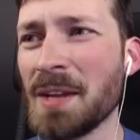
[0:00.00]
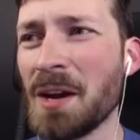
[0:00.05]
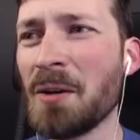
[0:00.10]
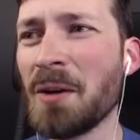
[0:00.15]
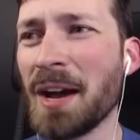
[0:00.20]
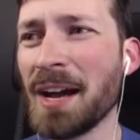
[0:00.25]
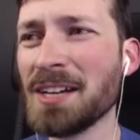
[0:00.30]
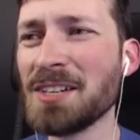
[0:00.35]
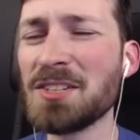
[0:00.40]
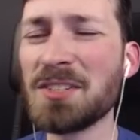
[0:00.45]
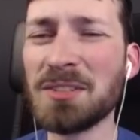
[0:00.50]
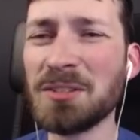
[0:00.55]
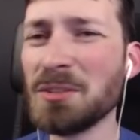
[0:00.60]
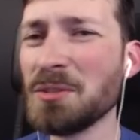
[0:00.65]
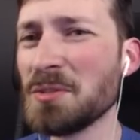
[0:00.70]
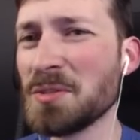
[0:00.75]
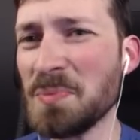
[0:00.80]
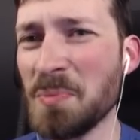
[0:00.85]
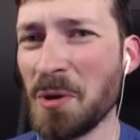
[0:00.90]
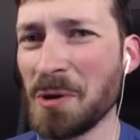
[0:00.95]
Okay, I just
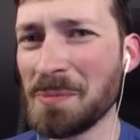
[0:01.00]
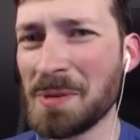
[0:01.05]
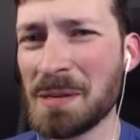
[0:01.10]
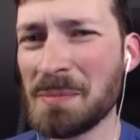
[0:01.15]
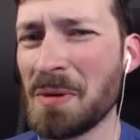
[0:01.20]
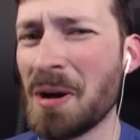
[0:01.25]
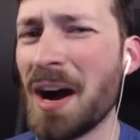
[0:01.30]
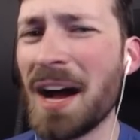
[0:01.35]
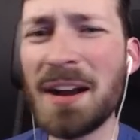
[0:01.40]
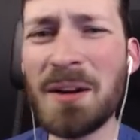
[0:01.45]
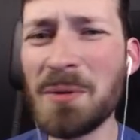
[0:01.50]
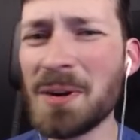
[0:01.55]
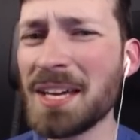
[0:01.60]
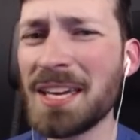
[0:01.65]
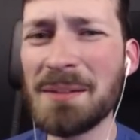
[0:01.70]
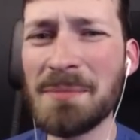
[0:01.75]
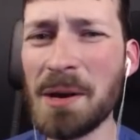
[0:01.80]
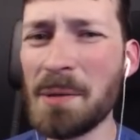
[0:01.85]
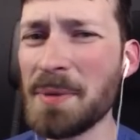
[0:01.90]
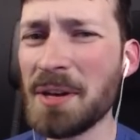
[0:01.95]
lose more people. I don't want
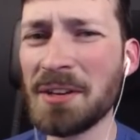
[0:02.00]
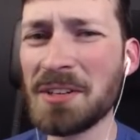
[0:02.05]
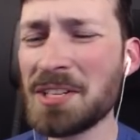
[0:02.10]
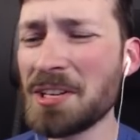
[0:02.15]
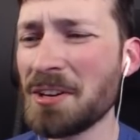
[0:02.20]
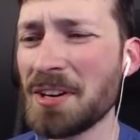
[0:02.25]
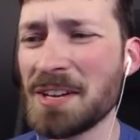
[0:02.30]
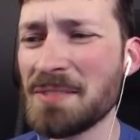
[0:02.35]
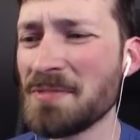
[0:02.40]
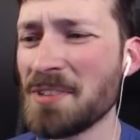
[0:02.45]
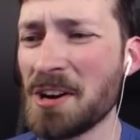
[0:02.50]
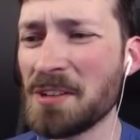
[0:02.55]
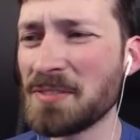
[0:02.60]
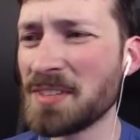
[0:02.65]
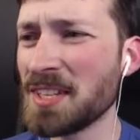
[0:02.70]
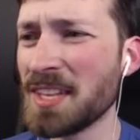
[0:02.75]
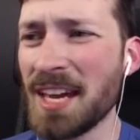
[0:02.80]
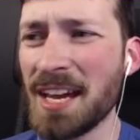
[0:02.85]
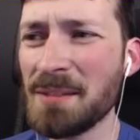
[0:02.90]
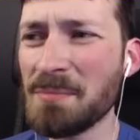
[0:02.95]
to get my military
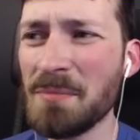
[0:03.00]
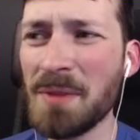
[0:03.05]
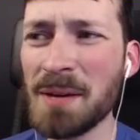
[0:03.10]
involved in that.